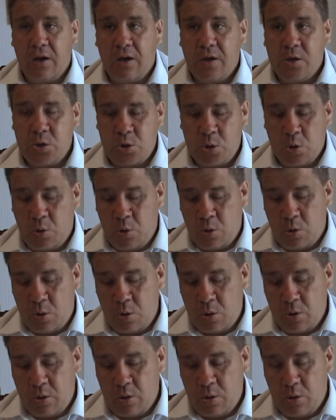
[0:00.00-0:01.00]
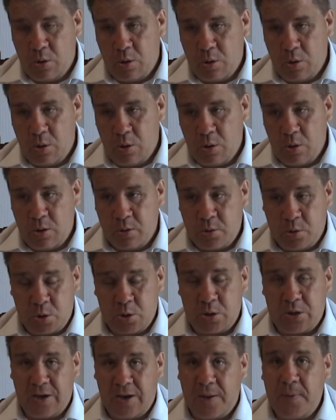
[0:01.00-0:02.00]
so
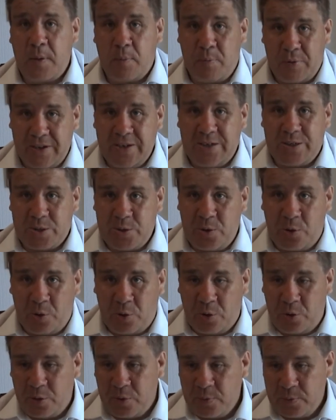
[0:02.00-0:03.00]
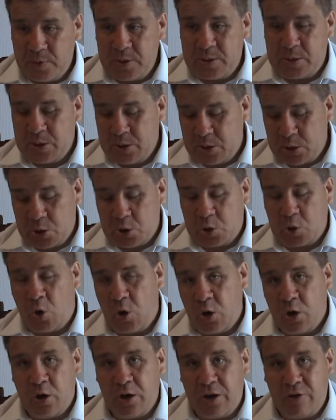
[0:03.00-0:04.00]
just to let the police know this is a
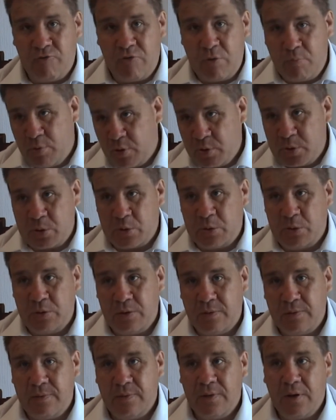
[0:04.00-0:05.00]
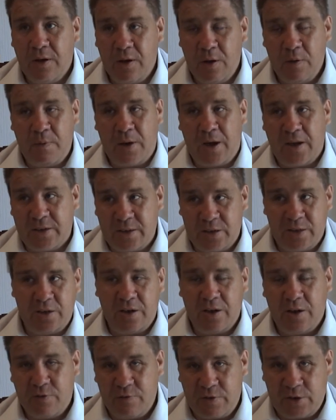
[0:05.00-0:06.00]
scholarly rebuttal of
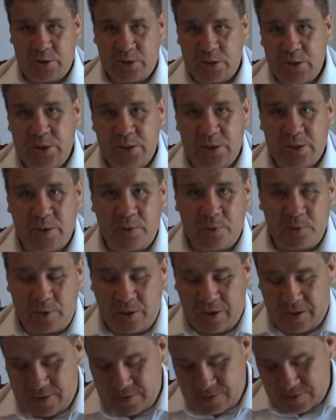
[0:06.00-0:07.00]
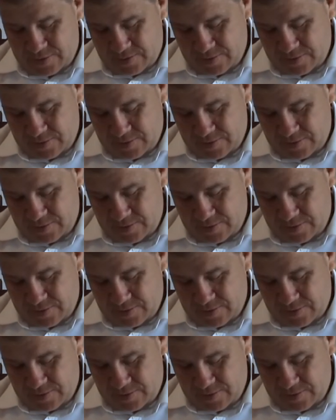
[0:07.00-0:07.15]
Adnan Rashid, okay?